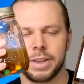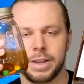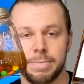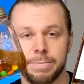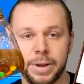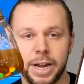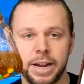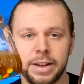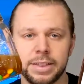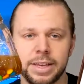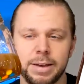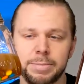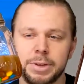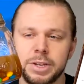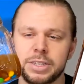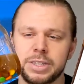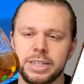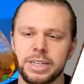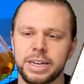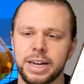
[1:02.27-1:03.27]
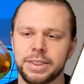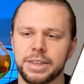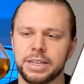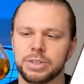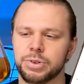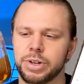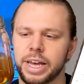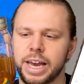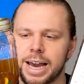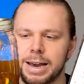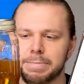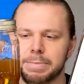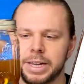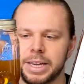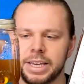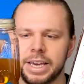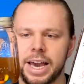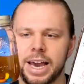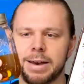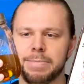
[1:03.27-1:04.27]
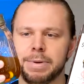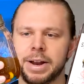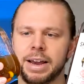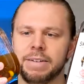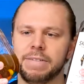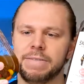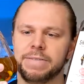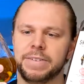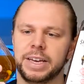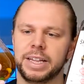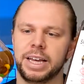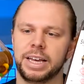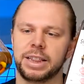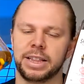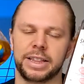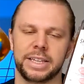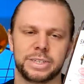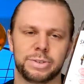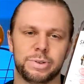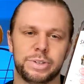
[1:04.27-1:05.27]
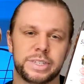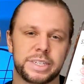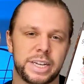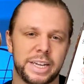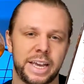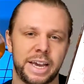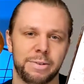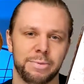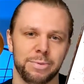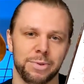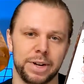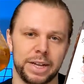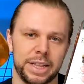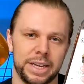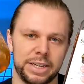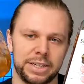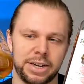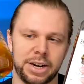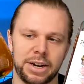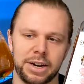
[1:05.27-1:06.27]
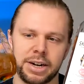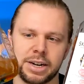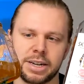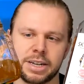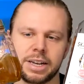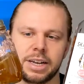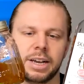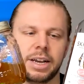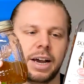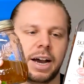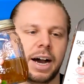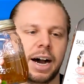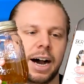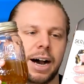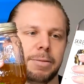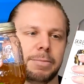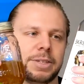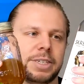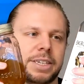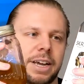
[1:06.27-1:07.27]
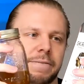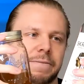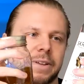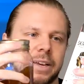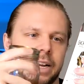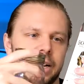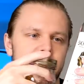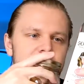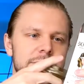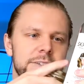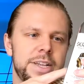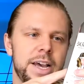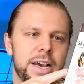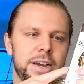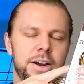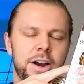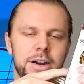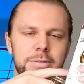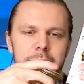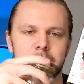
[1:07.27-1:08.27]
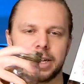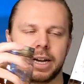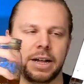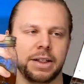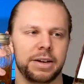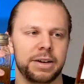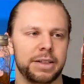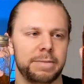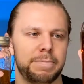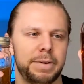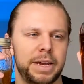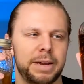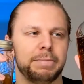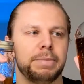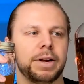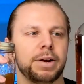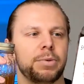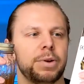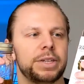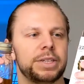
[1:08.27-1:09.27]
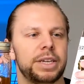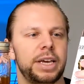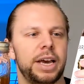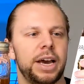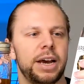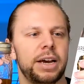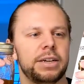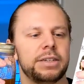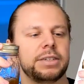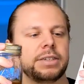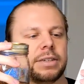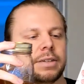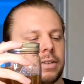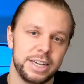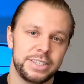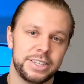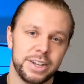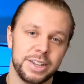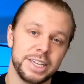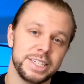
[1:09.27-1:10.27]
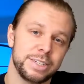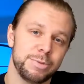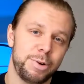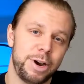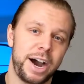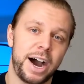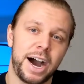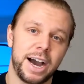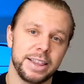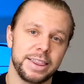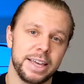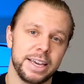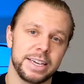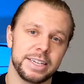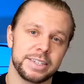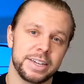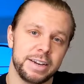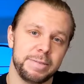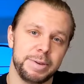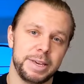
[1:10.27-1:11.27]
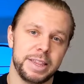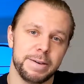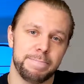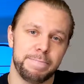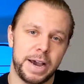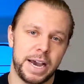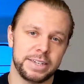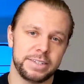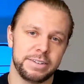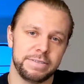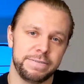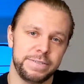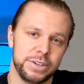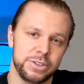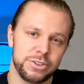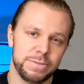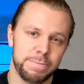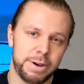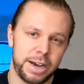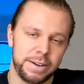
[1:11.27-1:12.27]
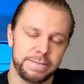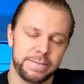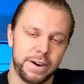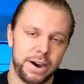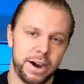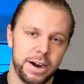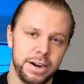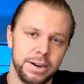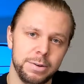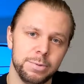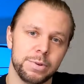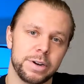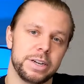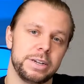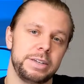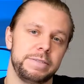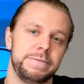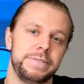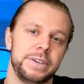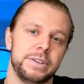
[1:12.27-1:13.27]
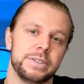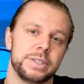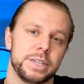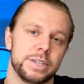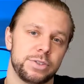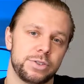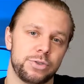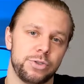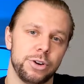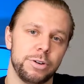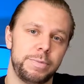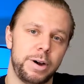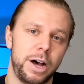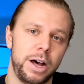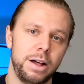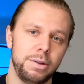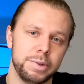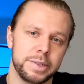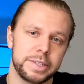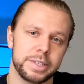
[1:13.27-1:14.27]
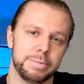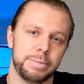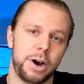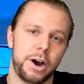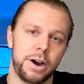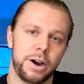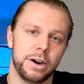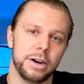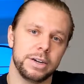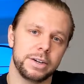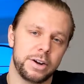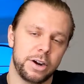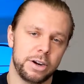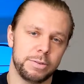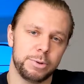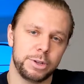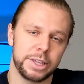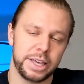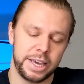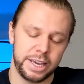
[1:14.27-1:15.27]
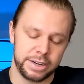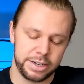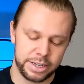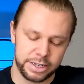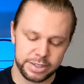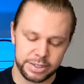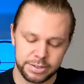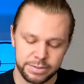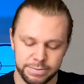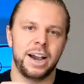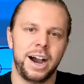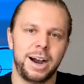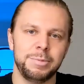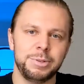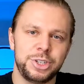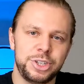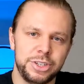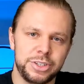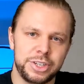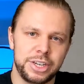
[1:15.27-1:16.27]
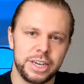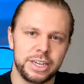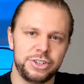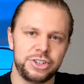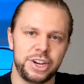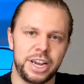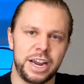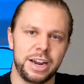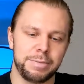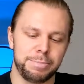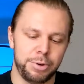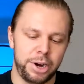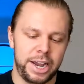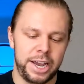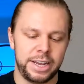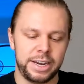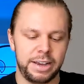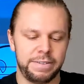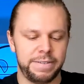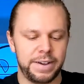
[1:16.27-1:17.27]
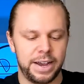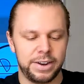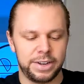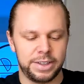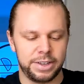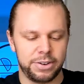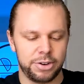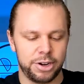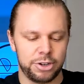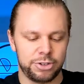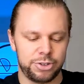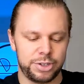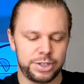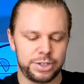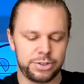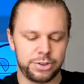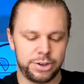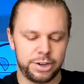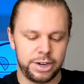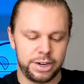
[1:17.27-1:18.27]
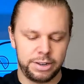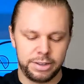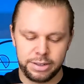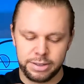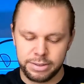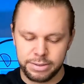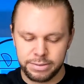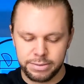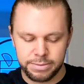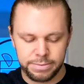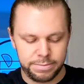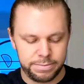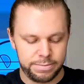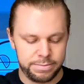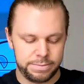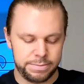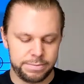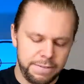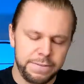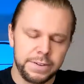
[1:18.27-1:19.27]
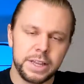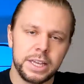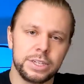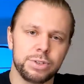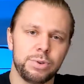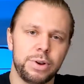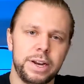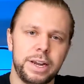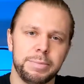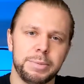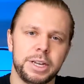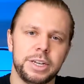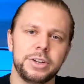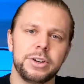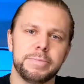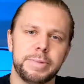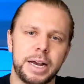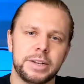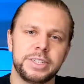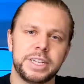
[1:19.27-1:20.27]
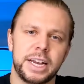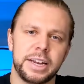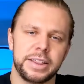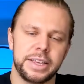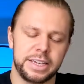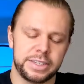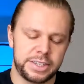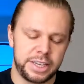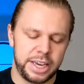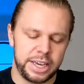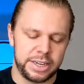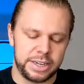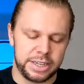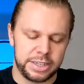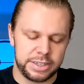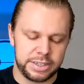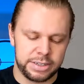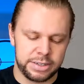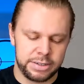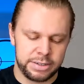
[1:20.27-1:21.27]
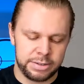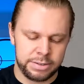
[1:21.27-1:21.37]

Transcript: Comparing them, you can see nothing's really happening yet, but I have a feeling that this one's going to get really dark. It's definitely going to lose that caramel color the peanut butter whiskey has. So this is what I think is going to be the best infusion by far. We're going to infuse the Skrewball with some hard caramel candies. I'm just using a generic brand I found at the grocery store. And for this one, I'm going to do about 10 of these candies.